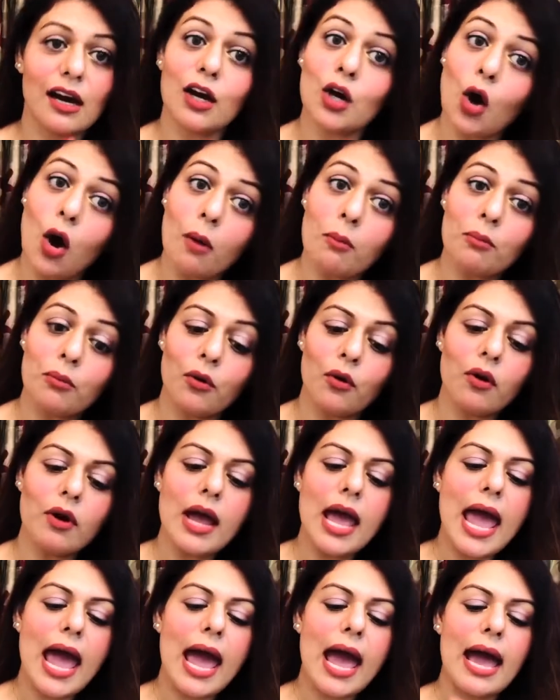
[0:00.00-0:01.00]
combo.
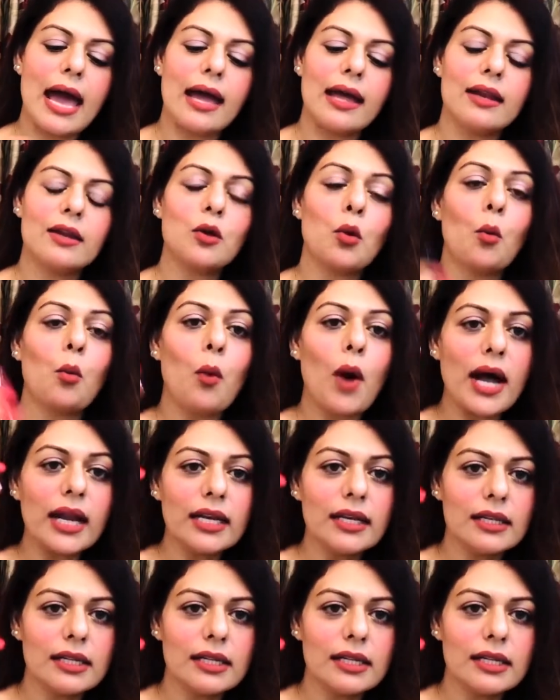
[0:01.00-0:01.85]
And one,